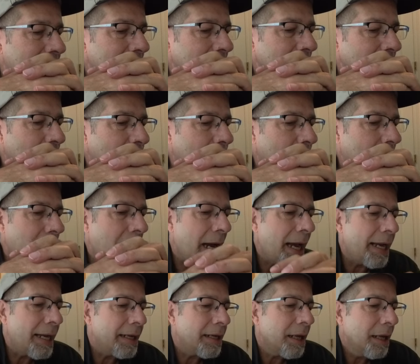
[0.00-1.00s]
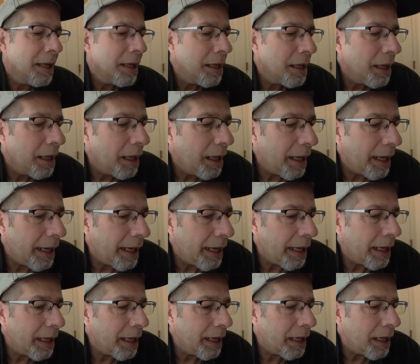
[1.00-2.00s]
at a lower height
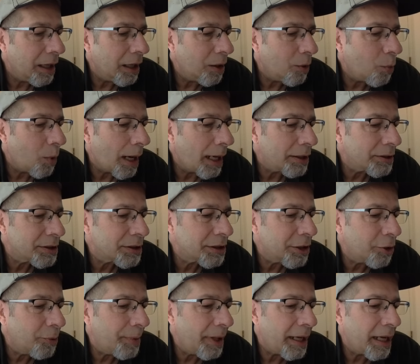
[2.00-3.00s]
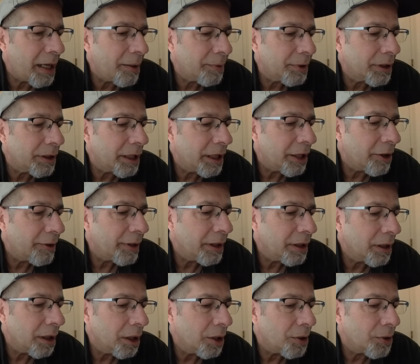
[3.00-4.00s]
and while still being able to carry
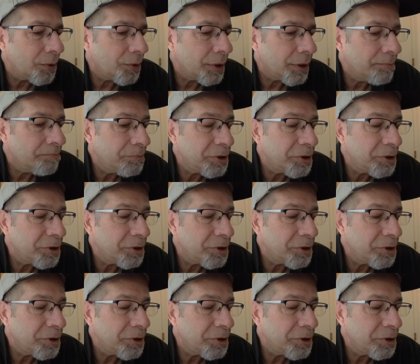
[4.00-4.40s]
a load.